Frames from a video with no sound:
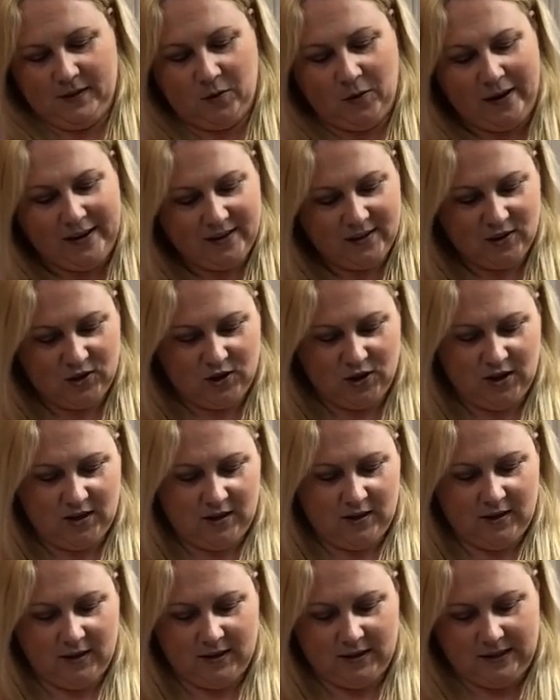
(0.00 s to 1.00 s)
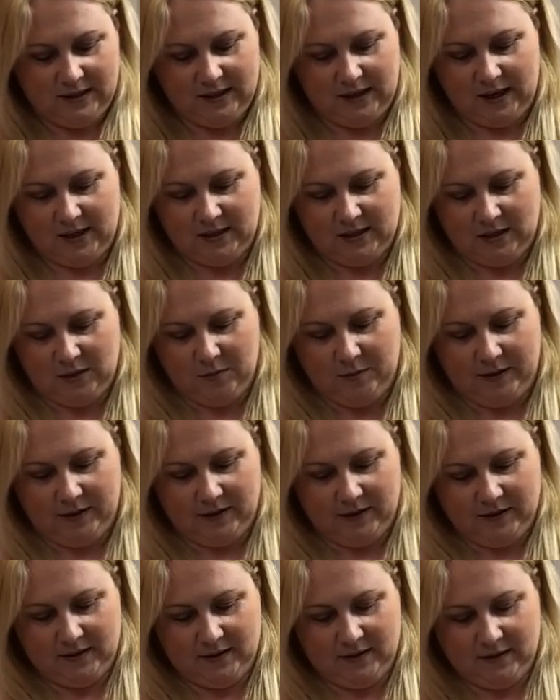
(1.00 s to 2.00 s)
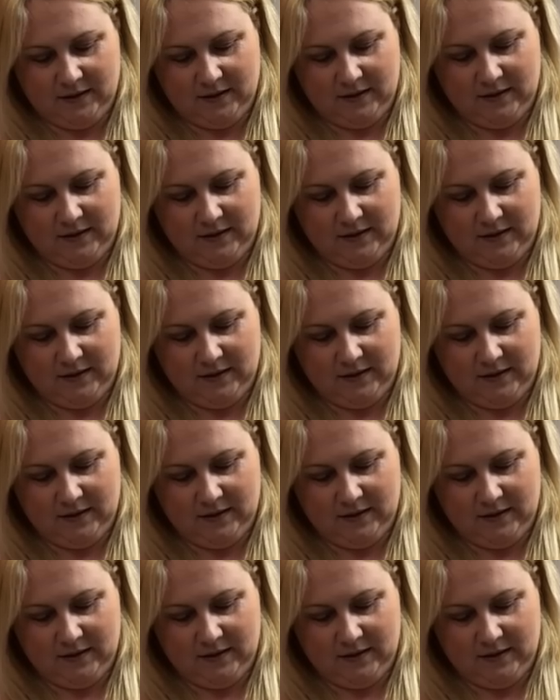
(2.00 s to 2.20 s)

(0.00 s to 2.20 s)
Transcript: Quite sturdy, these DHL bags.